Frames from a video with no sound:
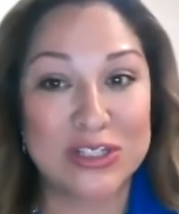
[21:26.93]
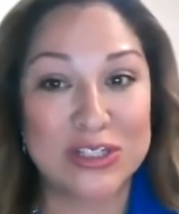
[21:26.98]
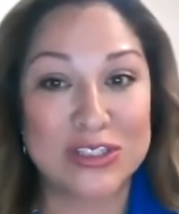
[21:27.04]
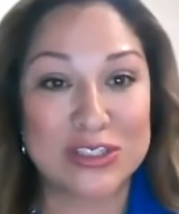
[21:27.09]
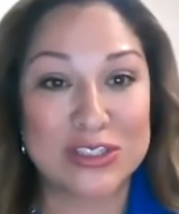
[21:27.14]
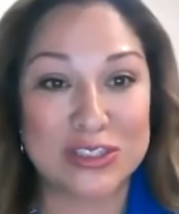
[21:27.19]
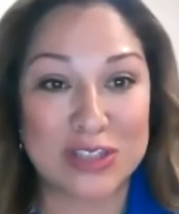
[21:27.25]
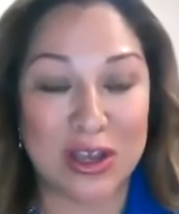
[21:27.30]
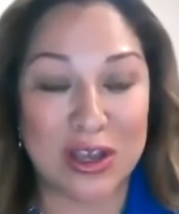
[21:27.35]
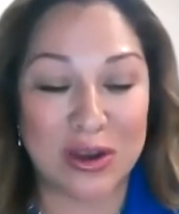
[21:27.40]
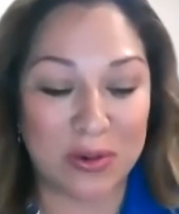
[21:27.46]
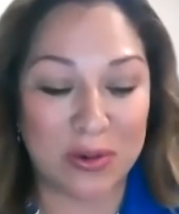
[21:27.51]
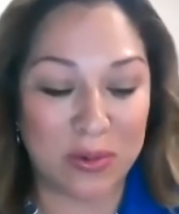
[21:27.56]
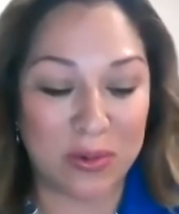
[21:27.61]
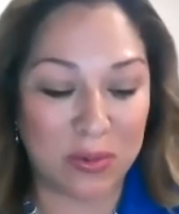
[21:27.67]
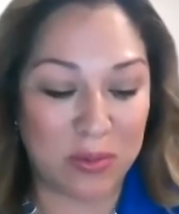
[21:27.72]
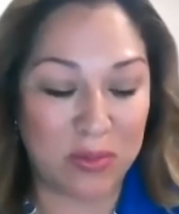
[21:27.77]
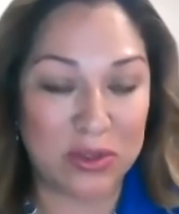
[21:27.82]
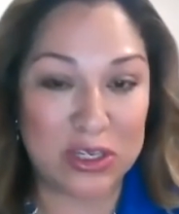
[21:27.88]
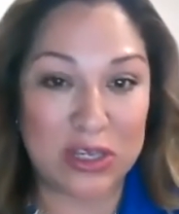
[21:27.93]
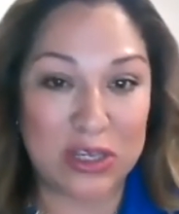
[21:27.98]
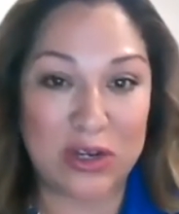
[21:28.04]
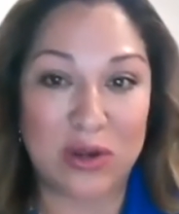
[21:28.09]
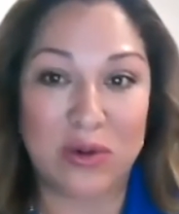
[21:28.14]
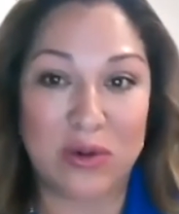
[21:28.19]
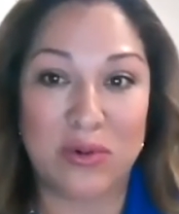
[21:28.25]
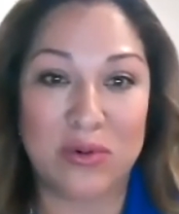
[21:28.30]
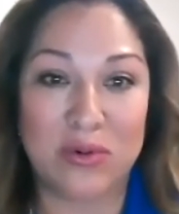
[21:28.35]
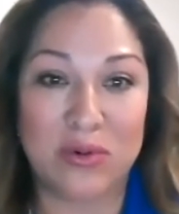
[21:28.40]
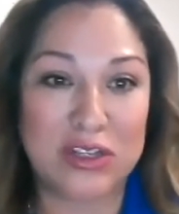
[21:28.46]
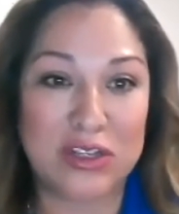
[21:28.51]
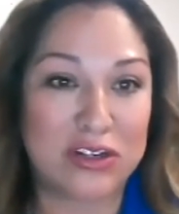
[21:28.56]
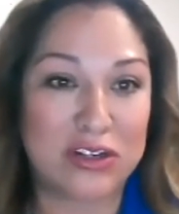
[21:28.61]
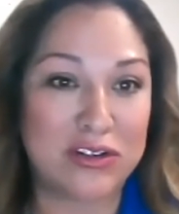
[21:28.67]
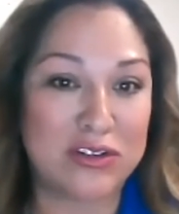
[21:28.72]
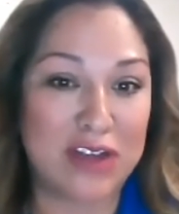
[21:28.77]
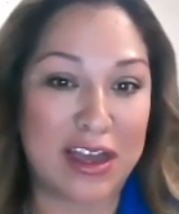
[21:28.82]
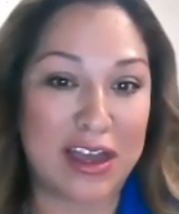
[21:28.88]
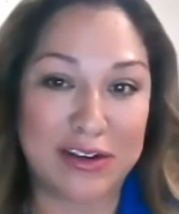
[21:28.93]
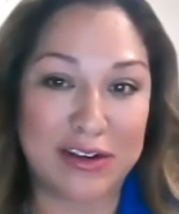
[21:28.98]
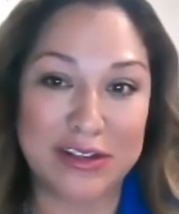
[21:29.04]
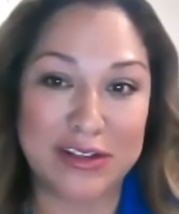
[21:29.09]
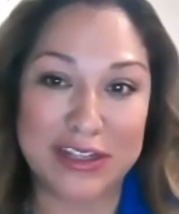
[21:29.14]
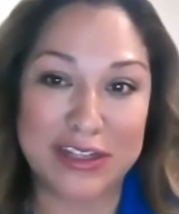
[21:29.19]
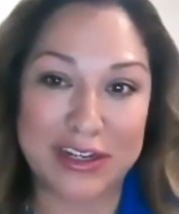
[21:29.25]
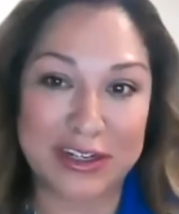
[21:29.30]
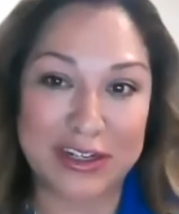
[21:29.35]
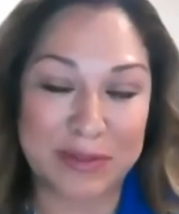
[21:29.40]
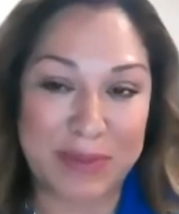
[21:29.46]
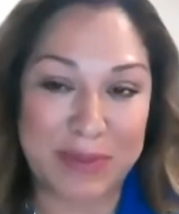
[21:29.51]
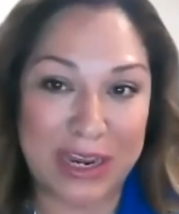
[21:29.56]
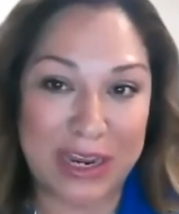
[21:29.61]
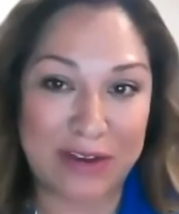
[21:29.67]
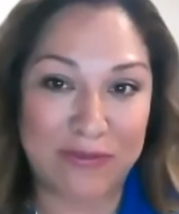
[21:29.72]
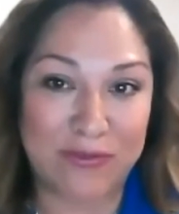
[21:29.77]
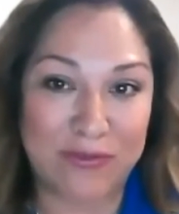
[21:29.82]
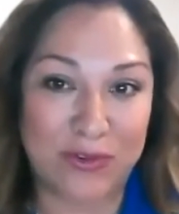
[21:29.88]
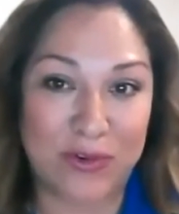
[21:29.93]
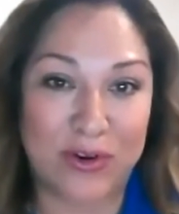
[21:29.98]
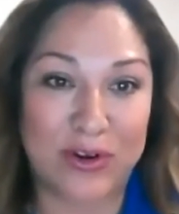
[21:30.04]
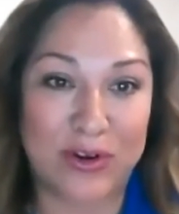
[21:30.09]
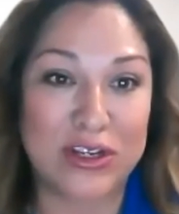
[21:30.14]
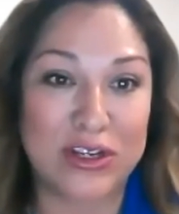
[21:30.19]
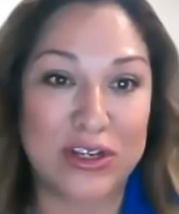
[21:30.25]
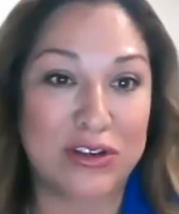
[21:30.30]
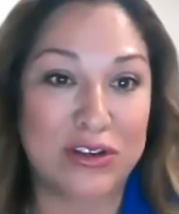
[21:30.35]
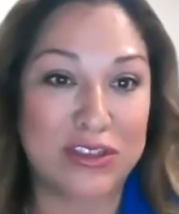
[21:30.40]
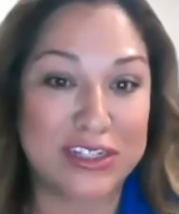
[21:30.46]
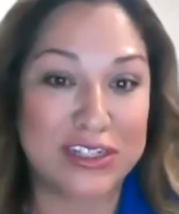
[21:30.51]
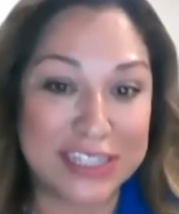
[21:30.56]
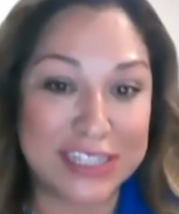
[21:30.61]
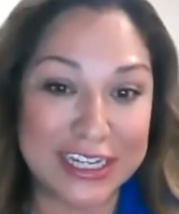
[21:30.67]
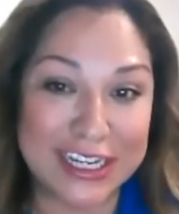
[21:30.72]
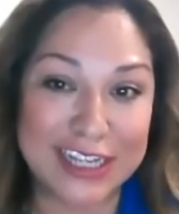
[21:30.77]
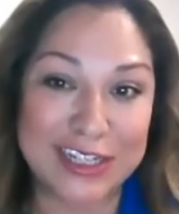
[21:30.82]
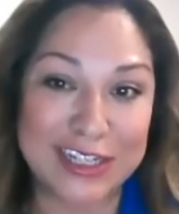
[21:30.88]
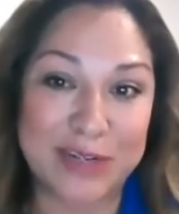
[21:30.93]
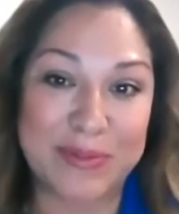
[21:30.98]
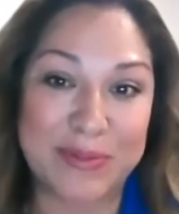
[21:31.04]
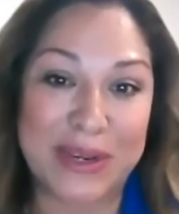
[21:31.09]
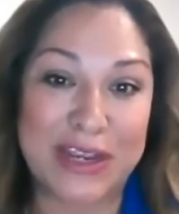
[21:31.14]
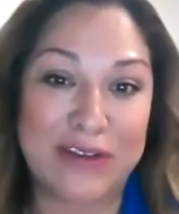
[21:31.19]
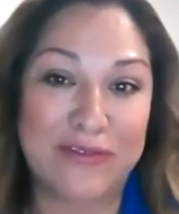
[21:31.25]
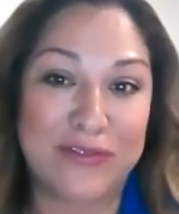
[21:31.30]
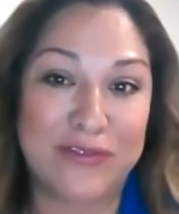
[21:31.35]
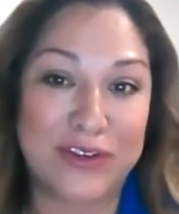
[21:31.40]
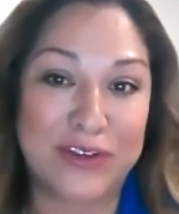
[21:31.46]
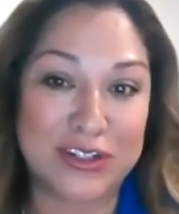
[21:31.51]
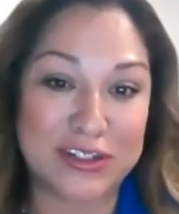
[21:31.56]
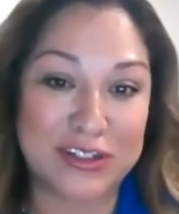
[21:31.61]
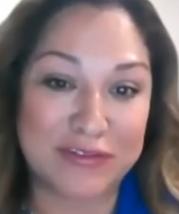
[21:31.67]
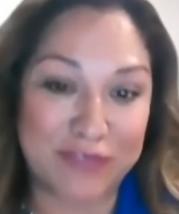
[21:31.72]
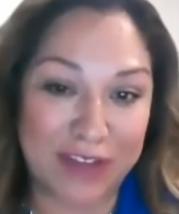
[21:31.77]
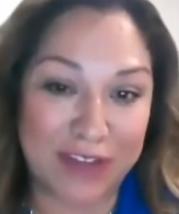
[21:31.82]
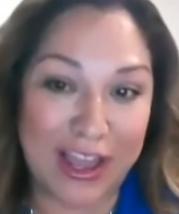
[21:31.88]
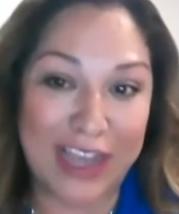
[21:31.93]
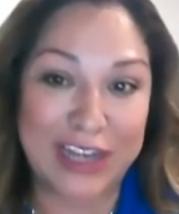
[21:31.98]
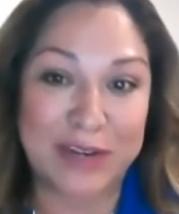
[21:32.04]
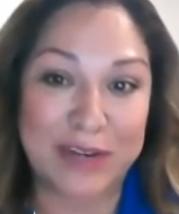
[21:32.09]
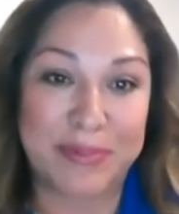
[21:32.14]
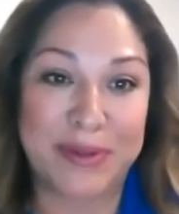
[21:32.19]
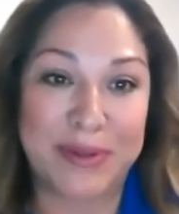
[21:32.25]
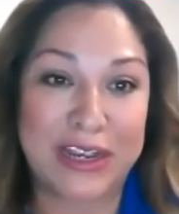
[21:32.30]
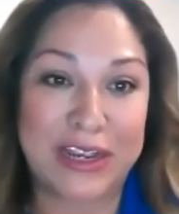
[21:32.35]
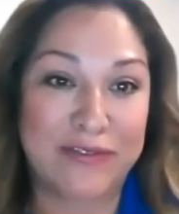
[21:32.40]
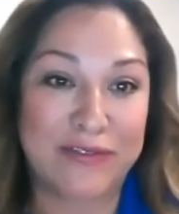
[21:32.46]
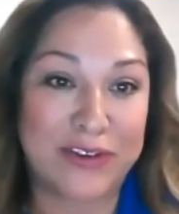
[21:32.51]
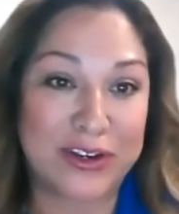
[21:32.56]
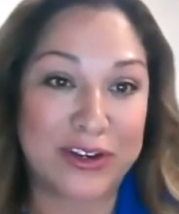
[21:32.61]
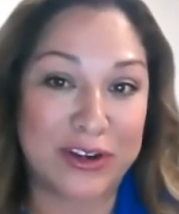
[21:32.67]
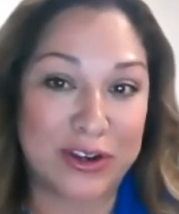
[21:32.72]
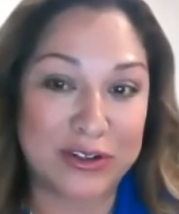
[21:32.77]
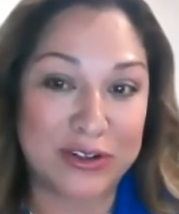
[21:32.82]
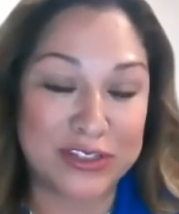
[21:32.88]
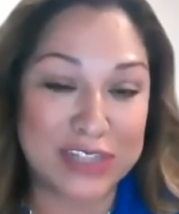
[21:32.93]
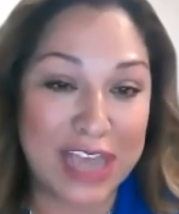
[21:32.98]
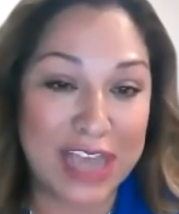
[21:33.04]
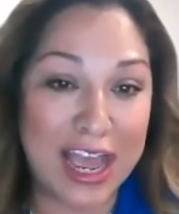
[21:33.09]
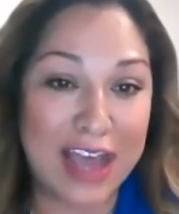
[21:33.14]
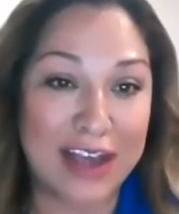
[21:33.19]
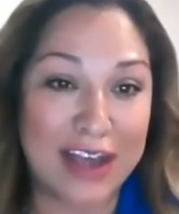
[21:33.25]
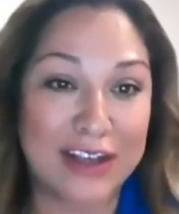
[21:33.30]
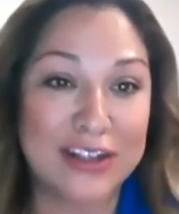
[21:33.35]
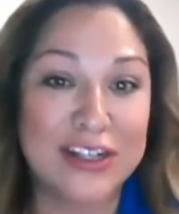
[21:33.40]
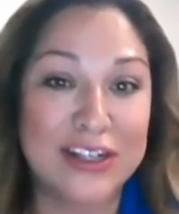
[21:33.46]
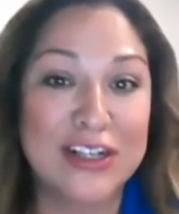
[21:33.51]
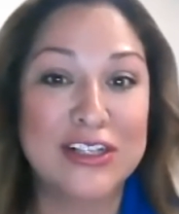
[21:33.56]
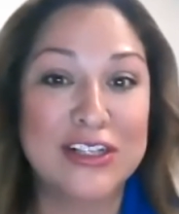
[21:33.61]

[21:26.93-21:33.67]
So you know, you know, not only are you paying for you know the ticket, you're paying for your flight, you're paying for your hotel.